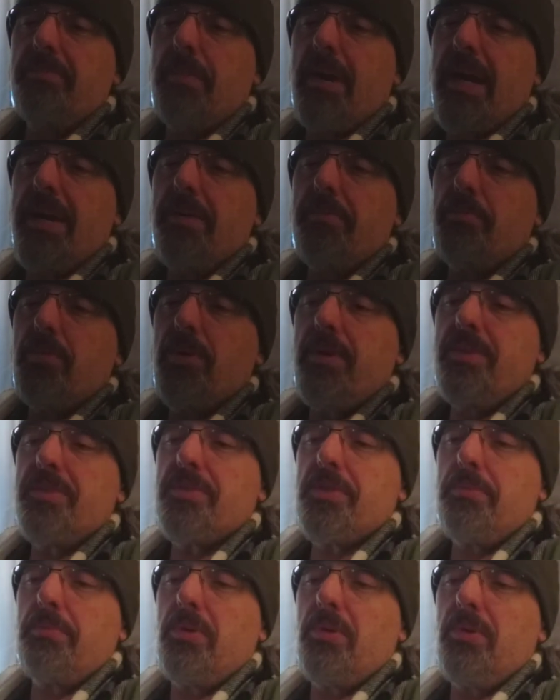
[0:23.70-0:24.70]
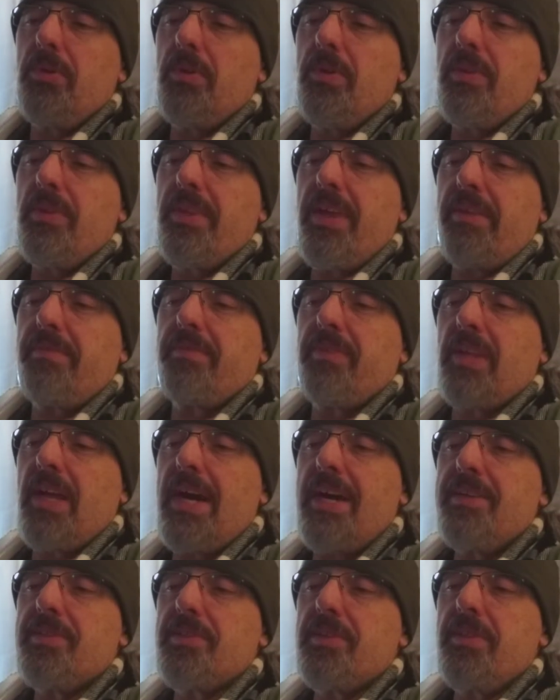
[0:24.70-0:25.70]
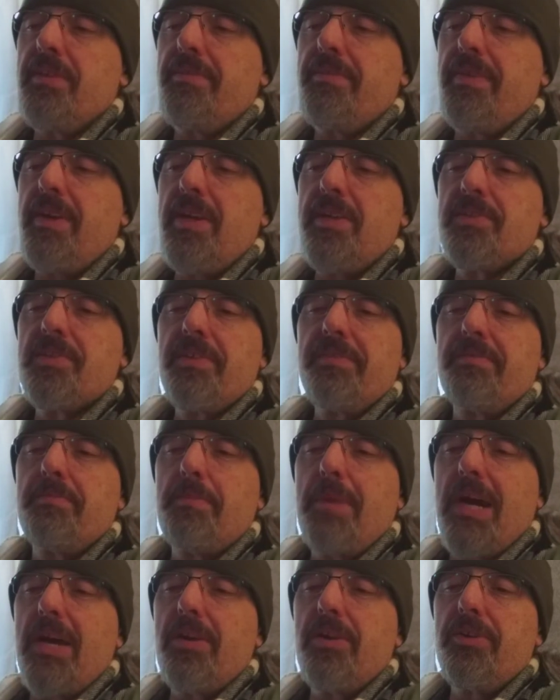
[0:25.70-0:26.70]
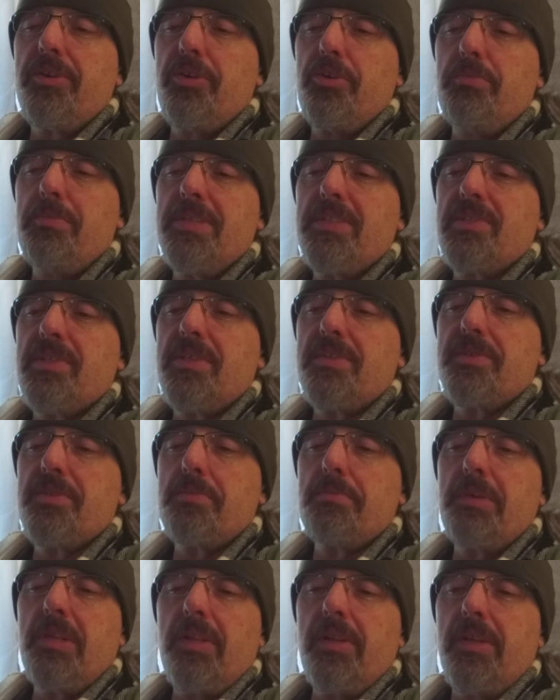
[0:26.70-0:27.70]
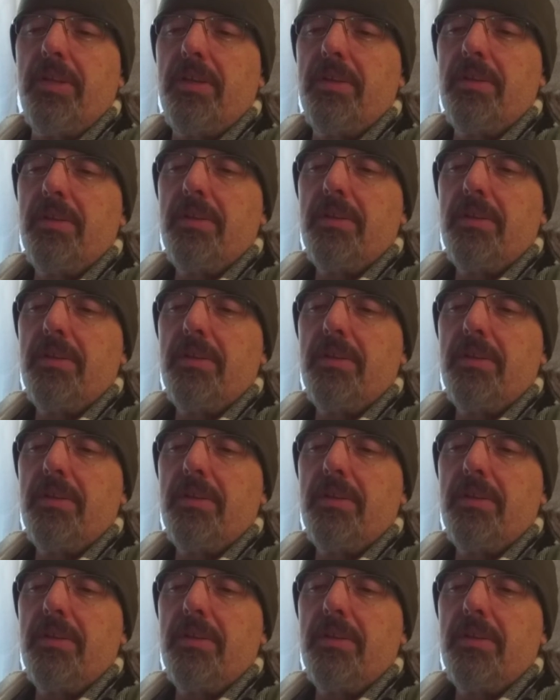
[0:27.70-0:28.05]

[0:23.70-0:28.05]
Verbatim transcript: by a principle that flies in the face of modern human sensibility.